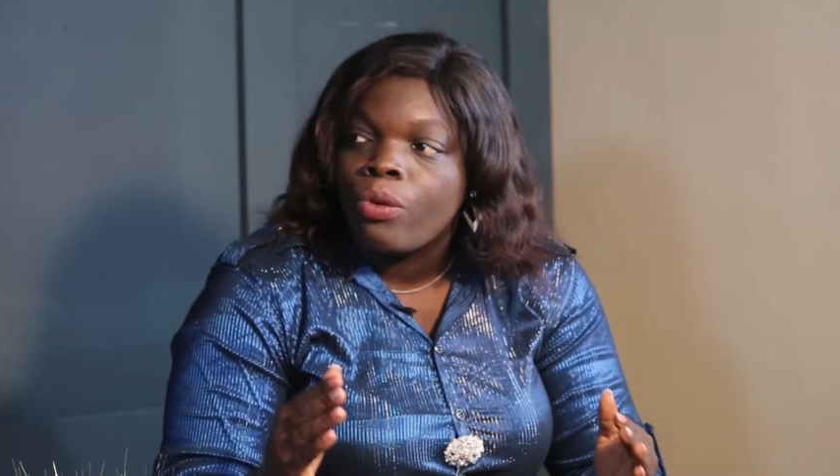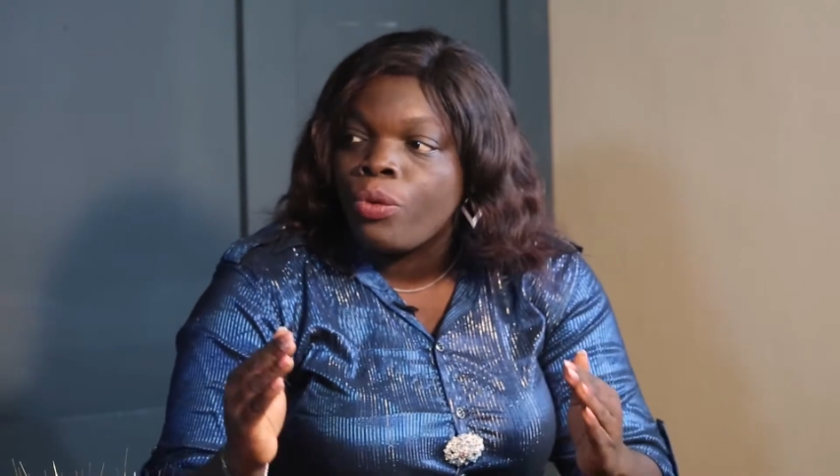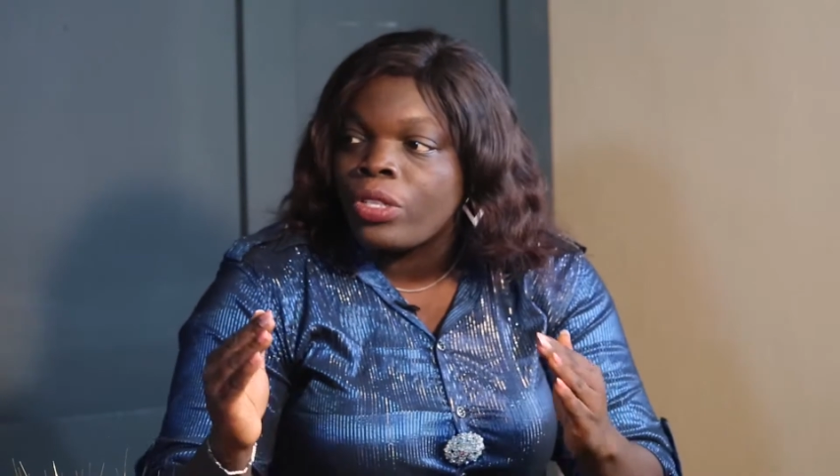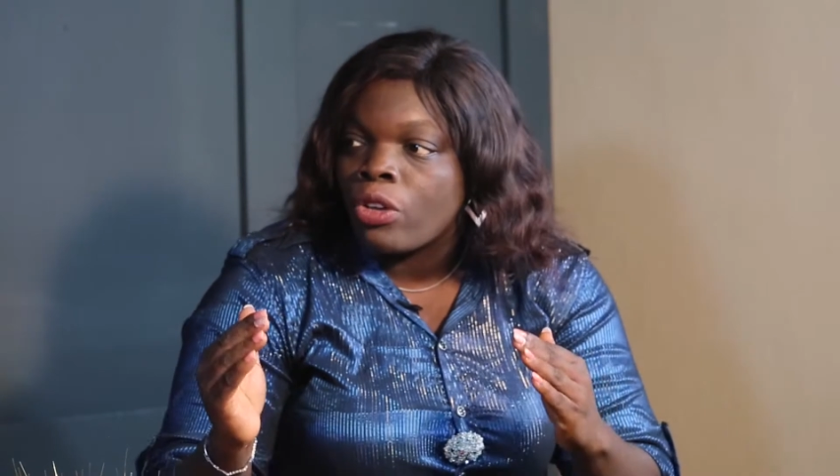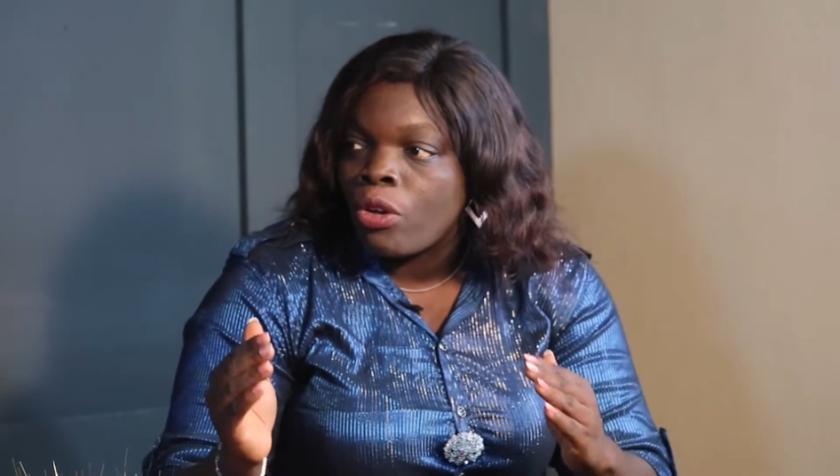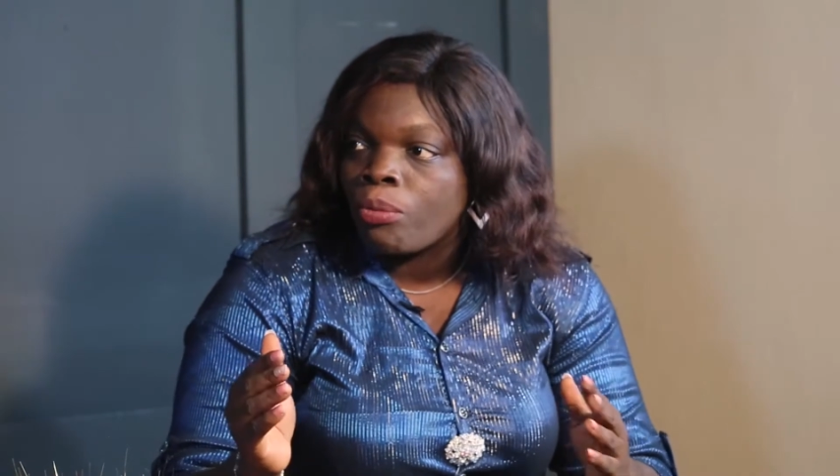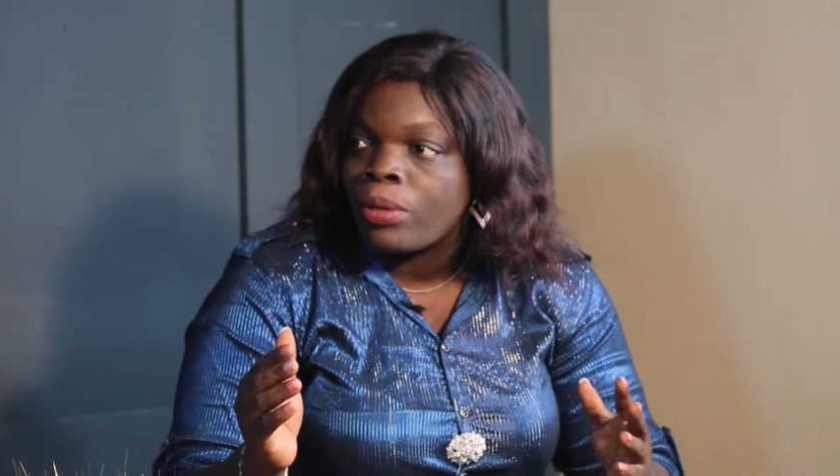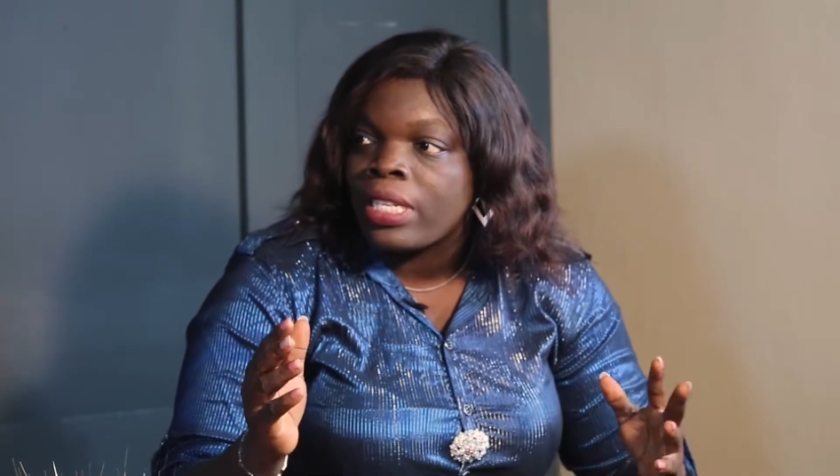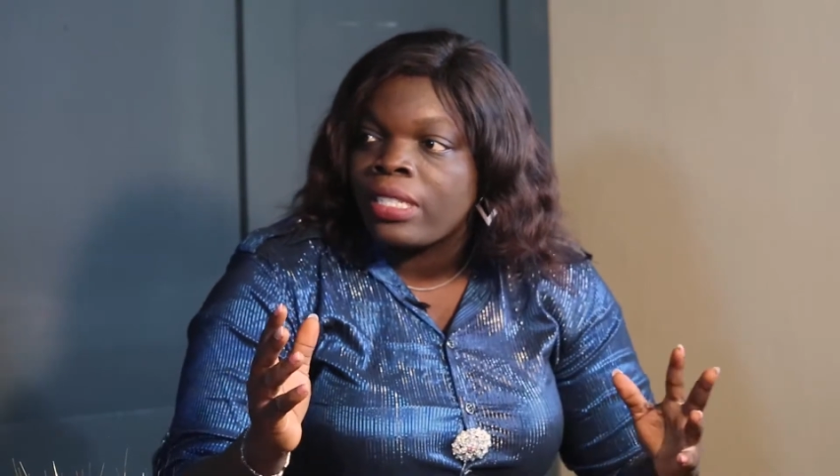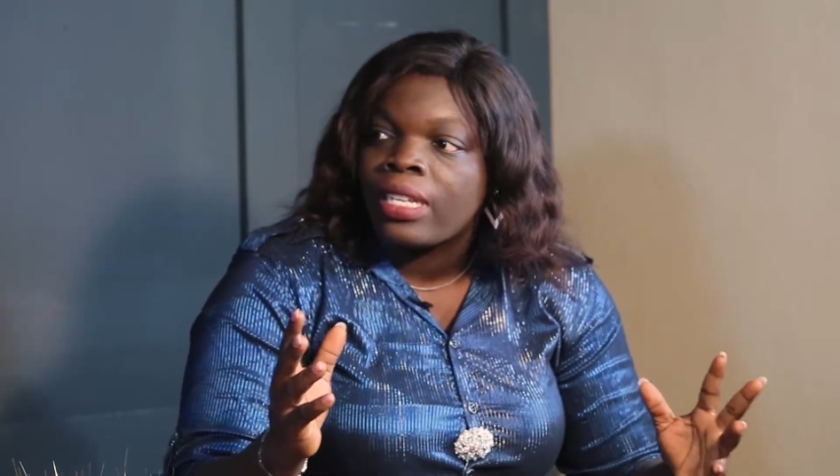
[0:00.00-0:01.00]
with
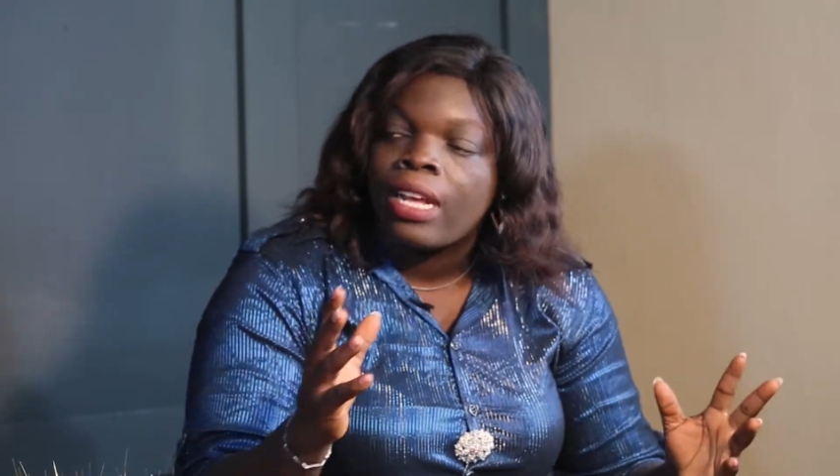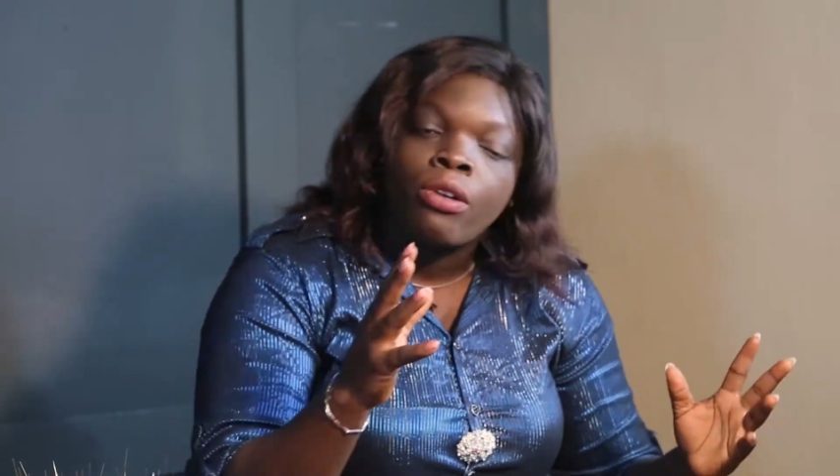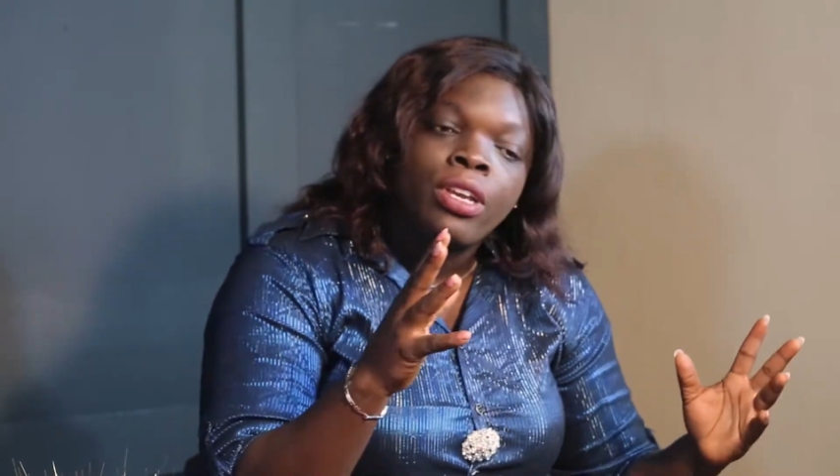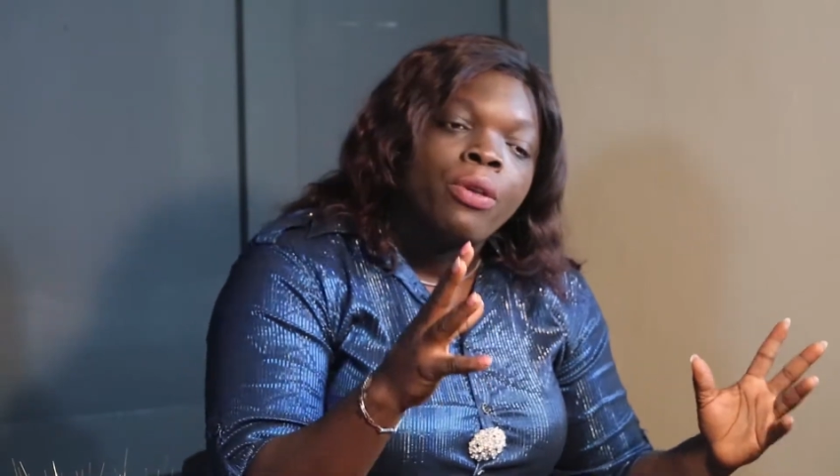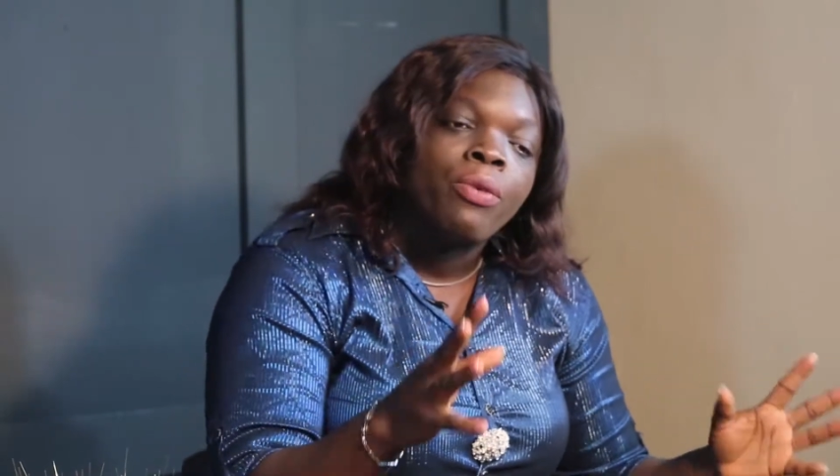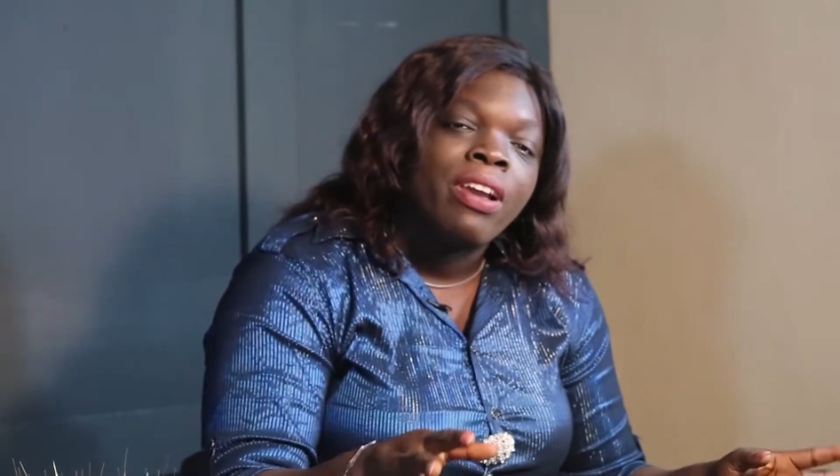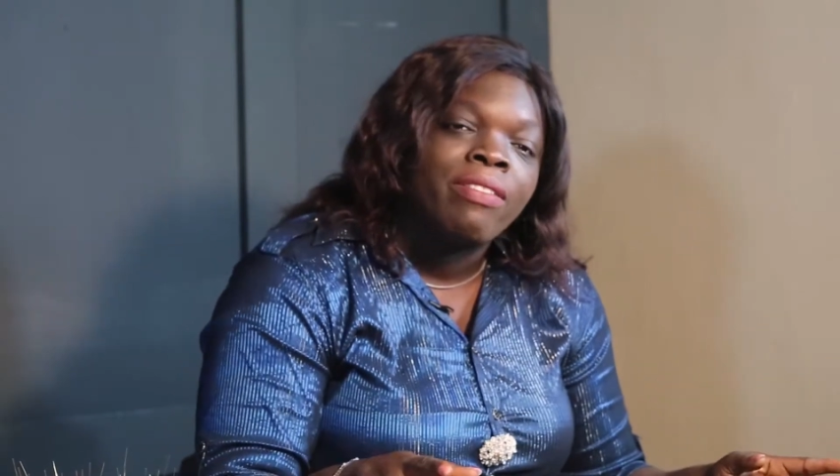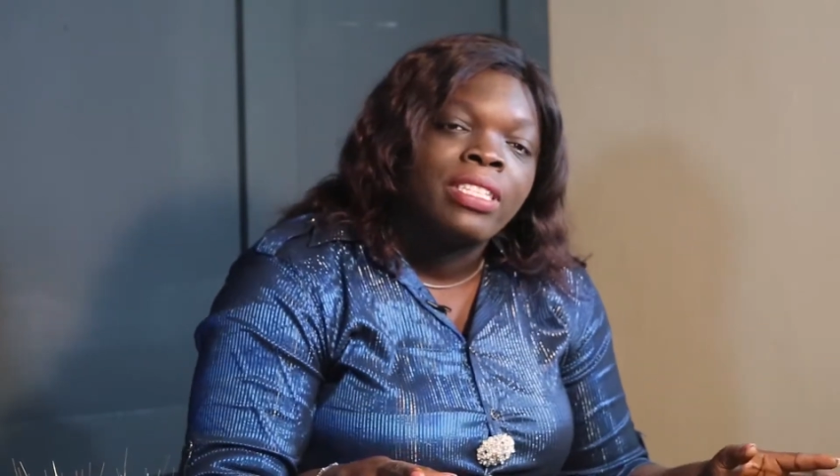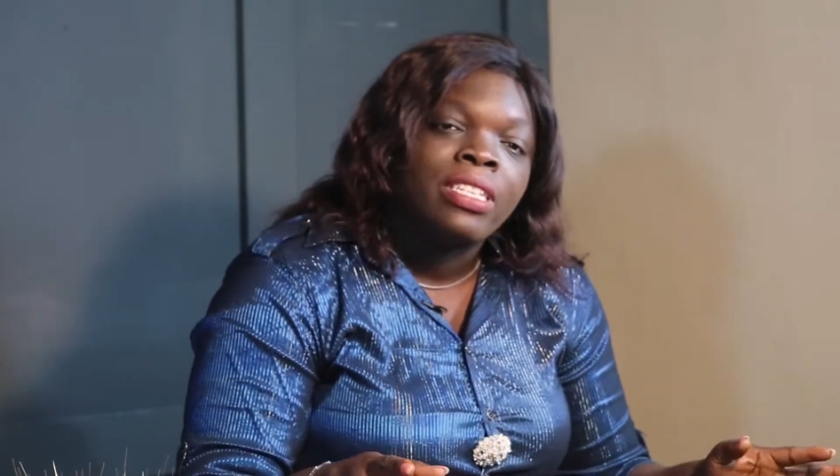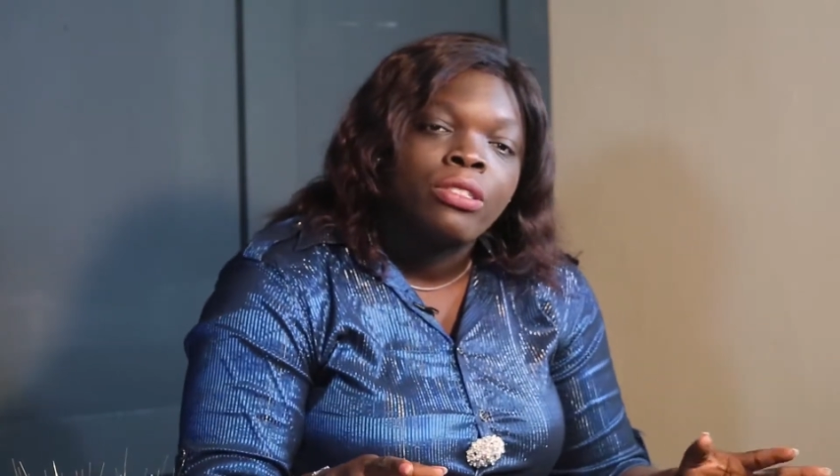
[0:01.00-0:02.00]
companies that, okay, we
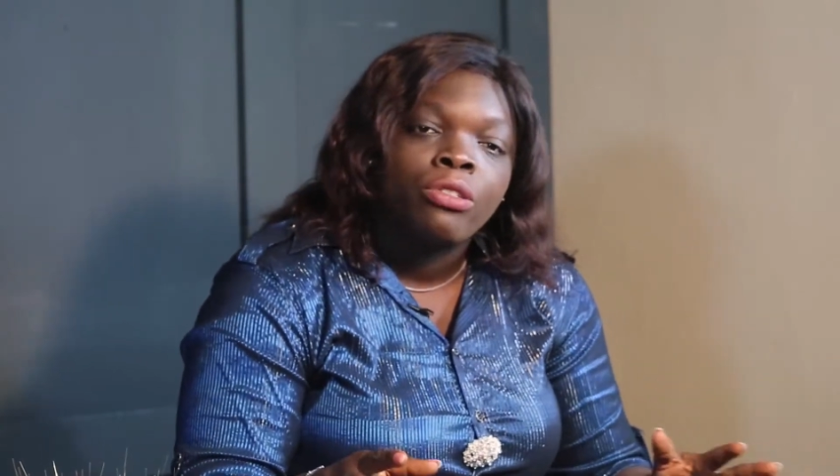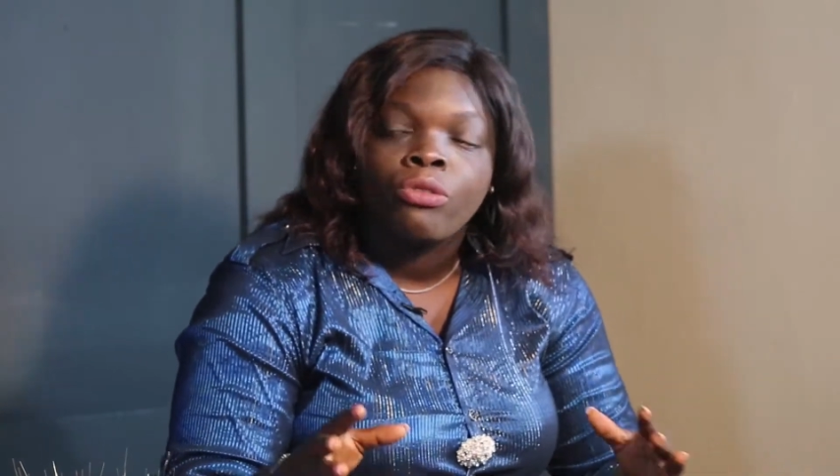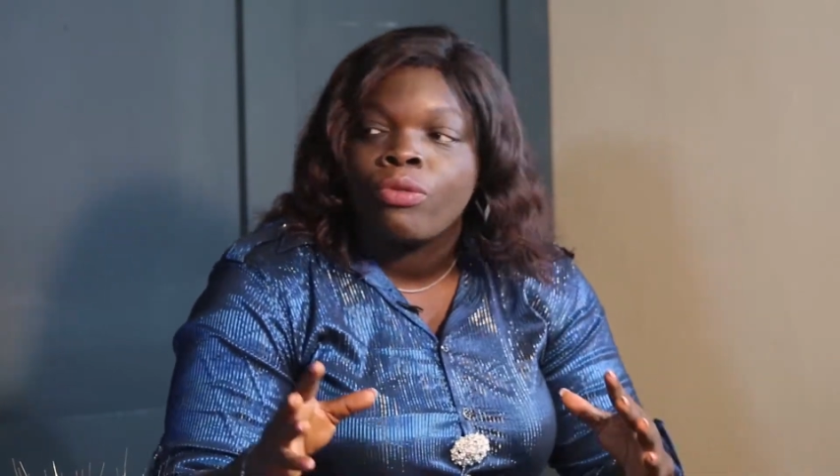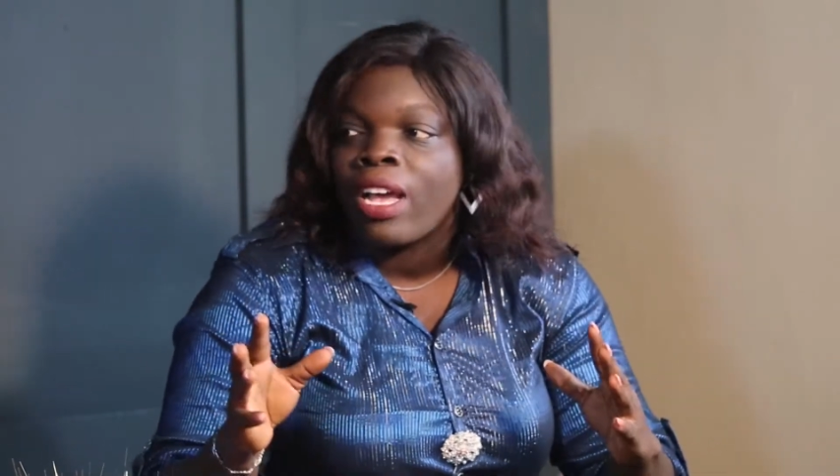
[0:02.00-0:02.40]
have an institute,